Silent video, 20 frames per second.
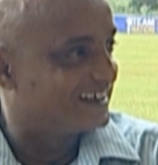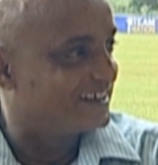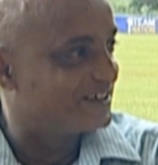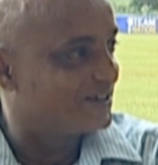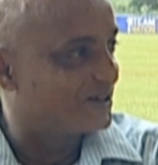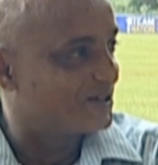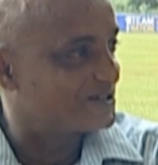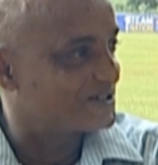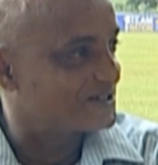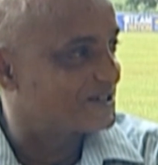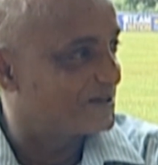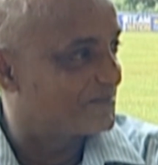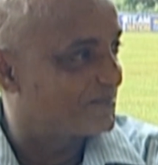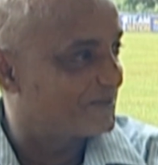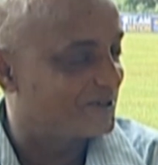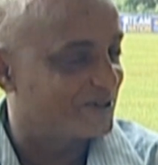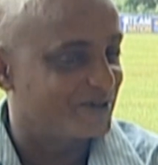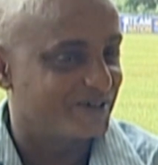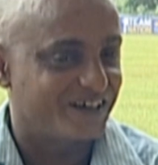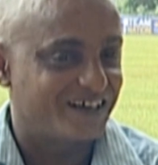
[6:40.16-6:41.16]
Your
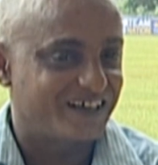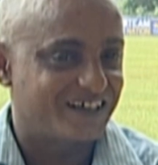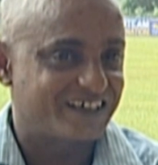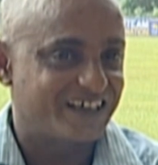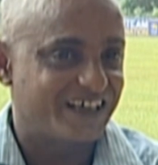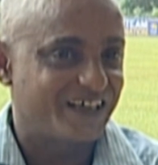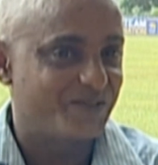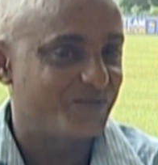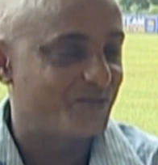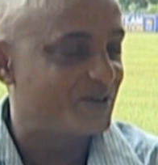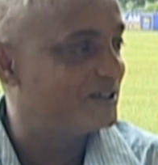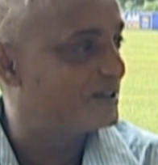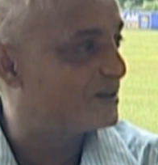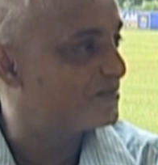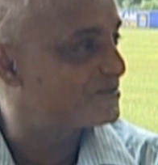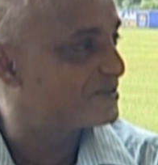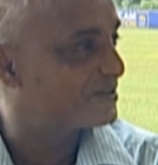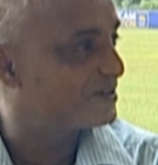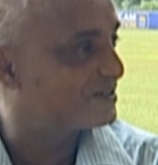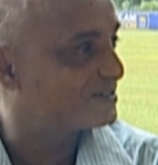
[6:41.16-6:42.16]
skipper, Kane
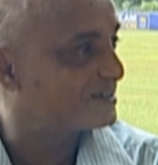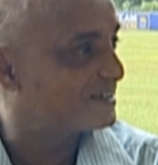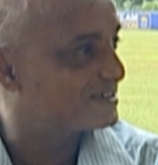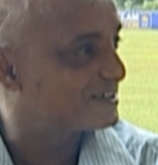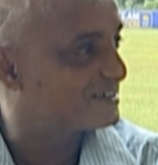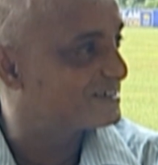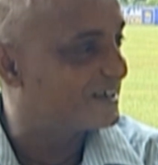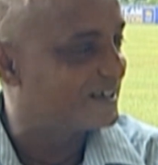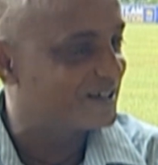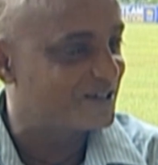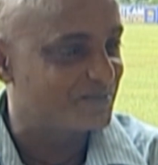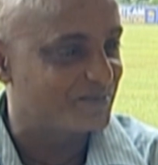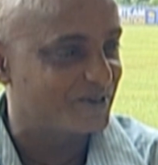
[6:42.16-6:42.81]
Williamson, is such a gentleman